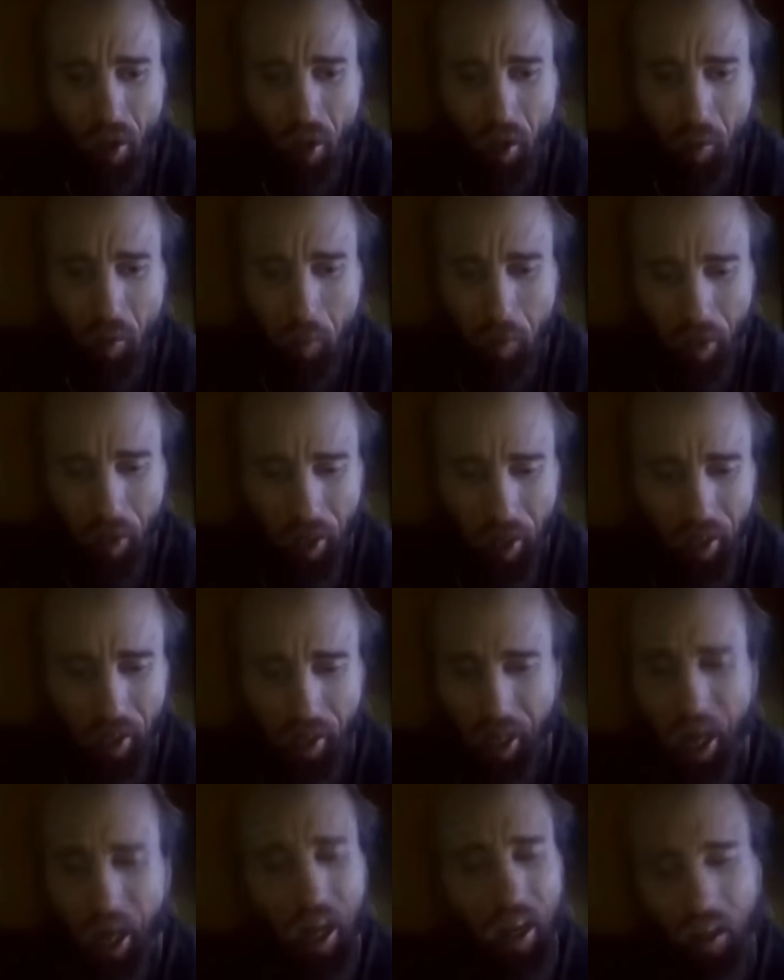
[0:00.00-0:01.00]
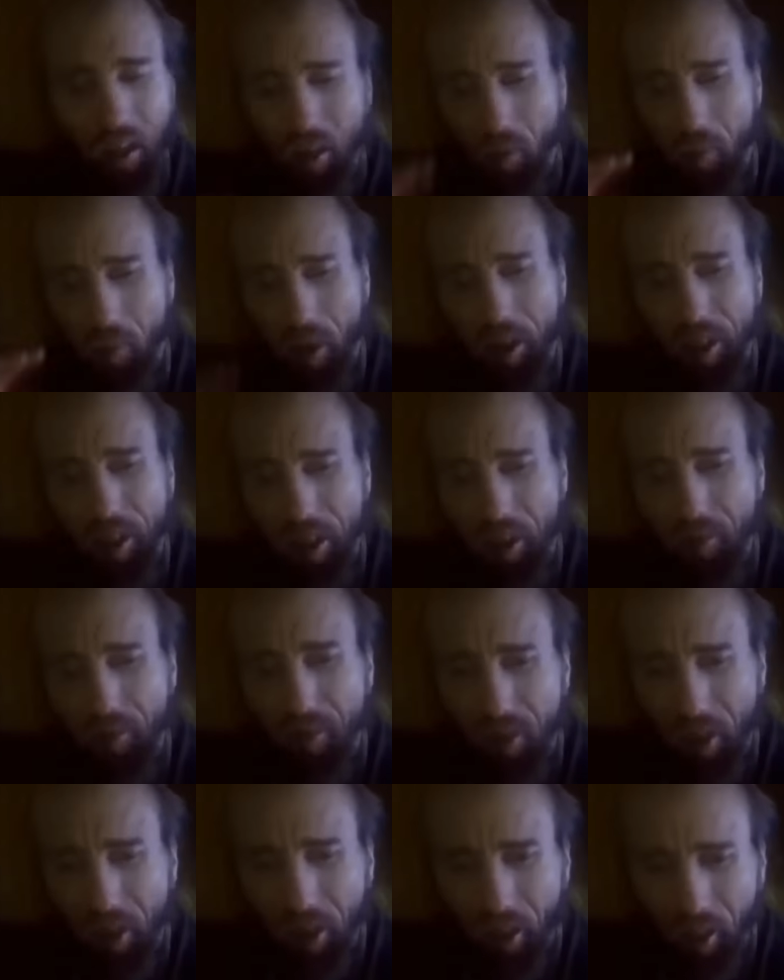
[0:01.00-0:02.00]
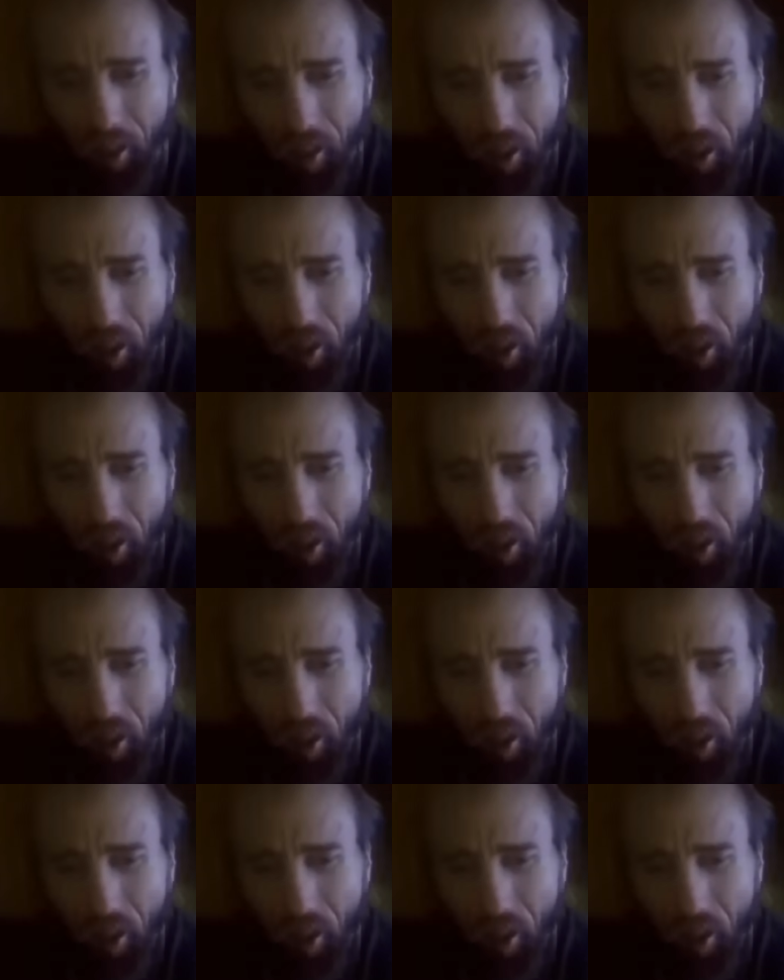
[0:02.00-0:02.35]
But not in the way that you think.